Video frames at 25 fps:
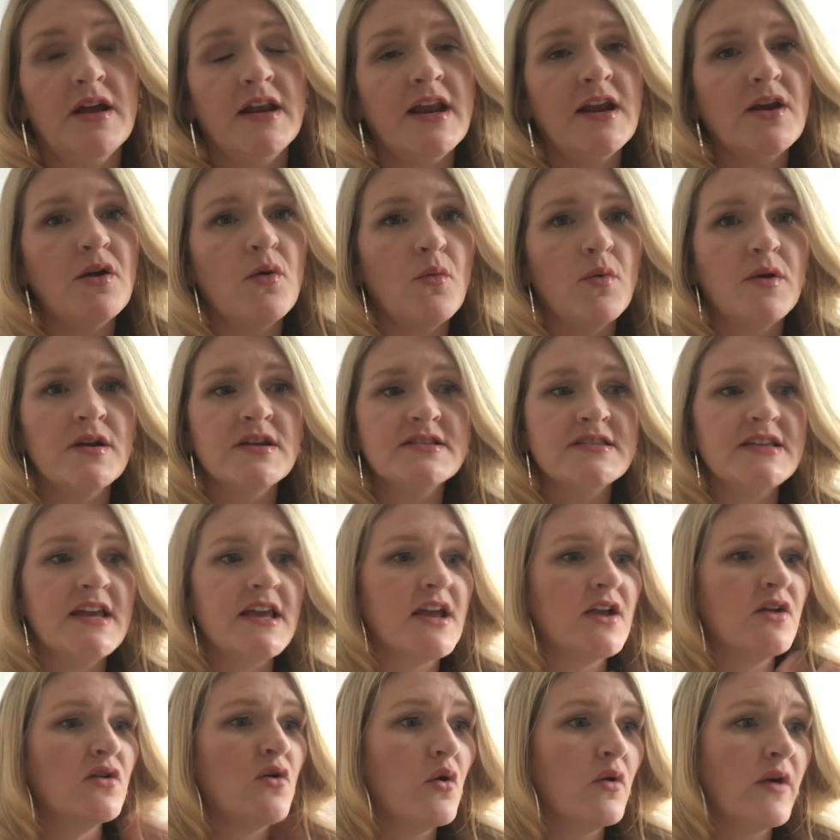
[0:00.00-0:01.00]
And I don't want to
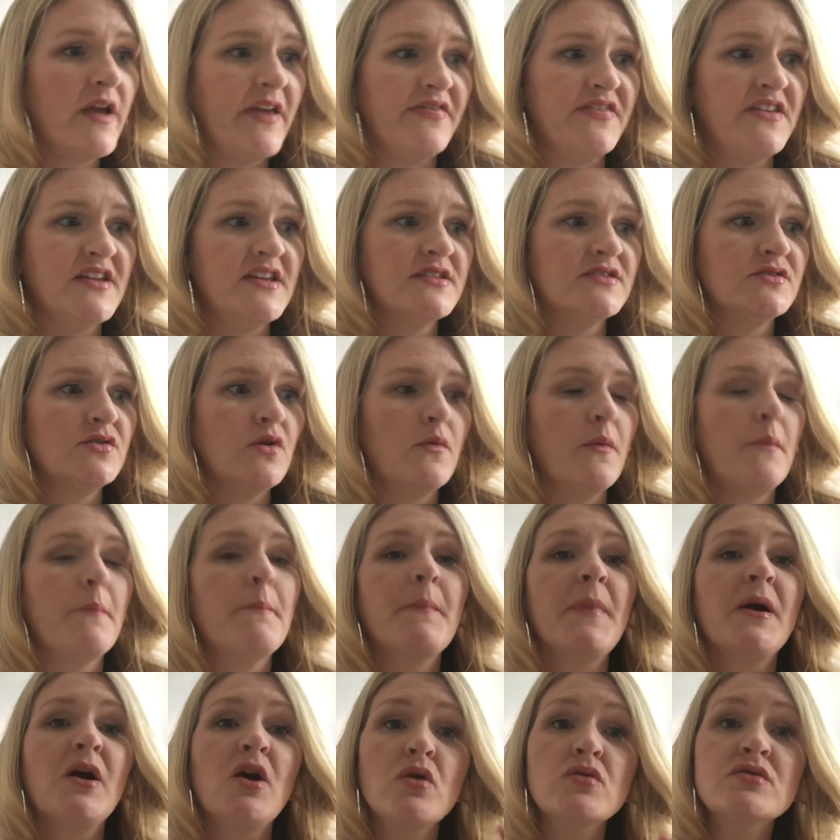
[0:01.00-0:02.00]
say, go get these, go,
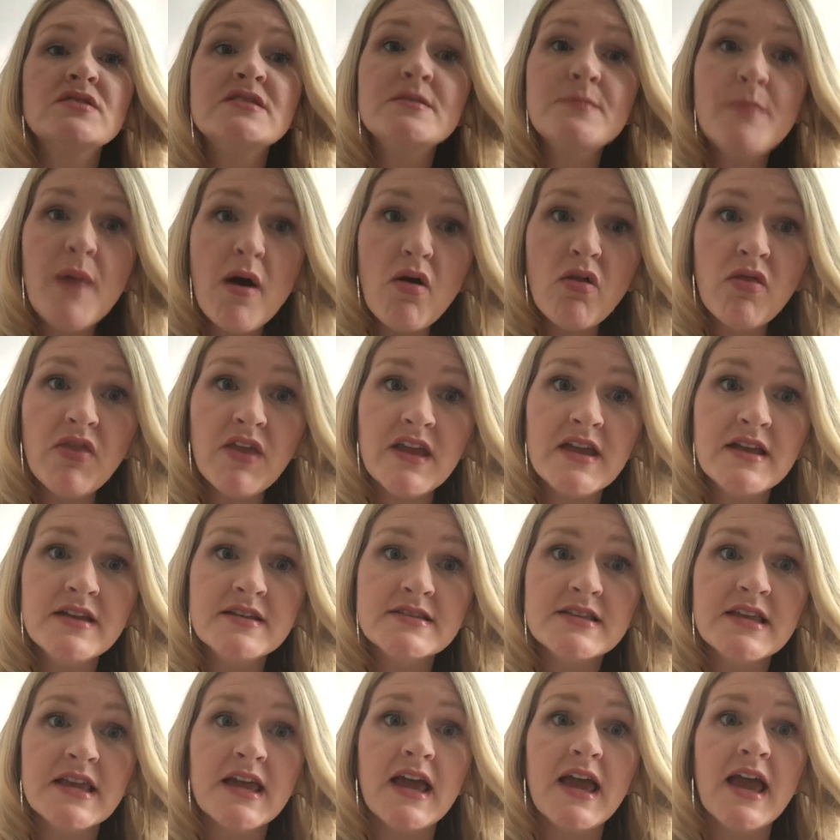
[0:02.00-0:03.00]
but go smell
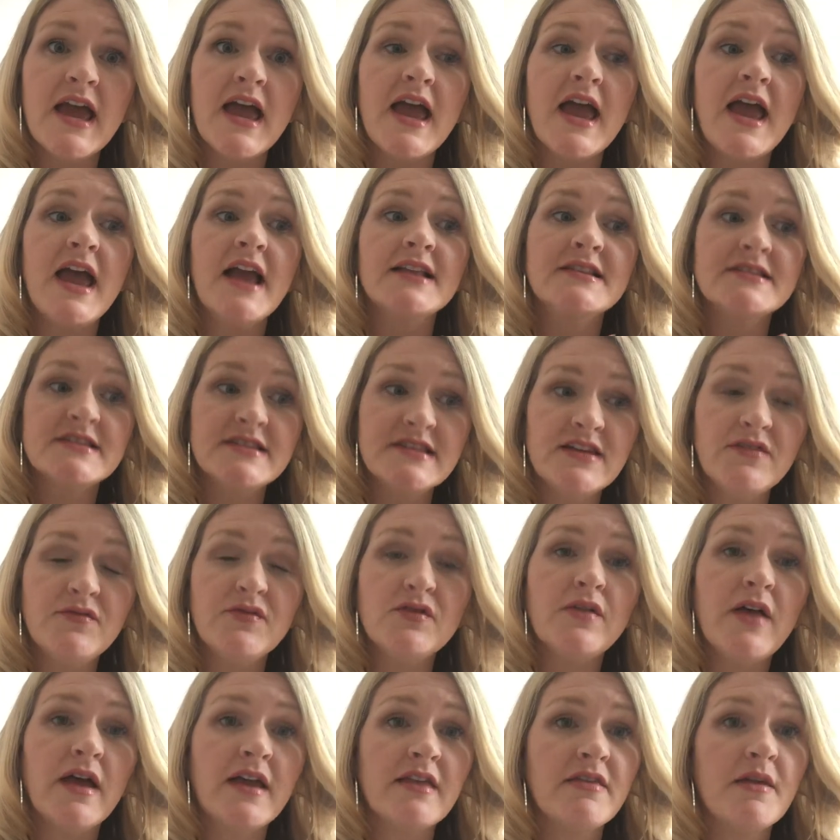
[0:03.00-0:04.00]
these and see if
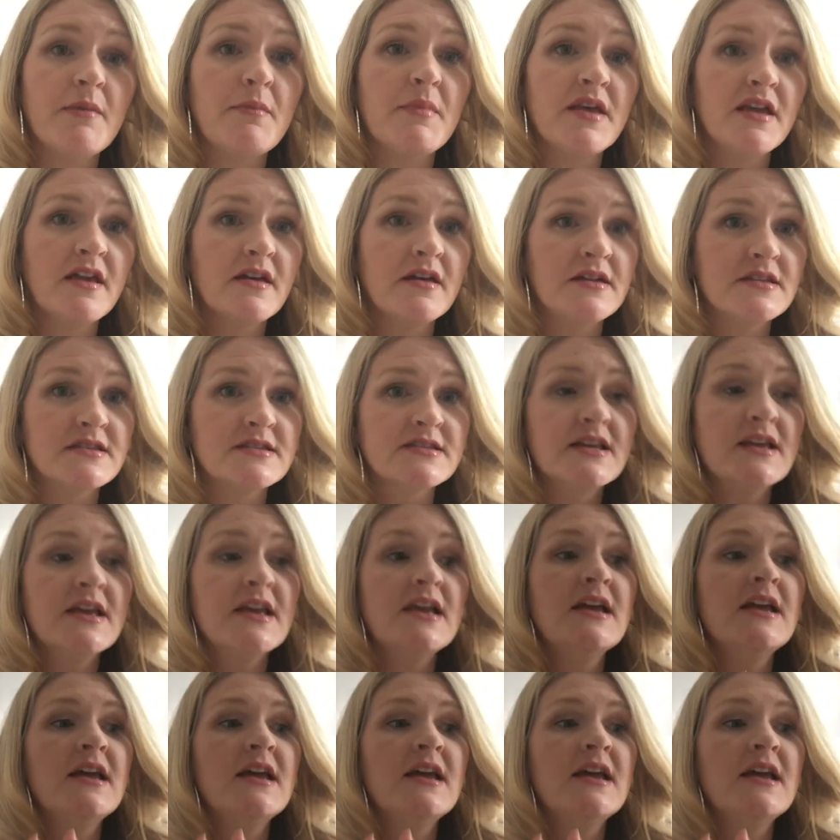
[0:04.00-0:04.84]
you like them because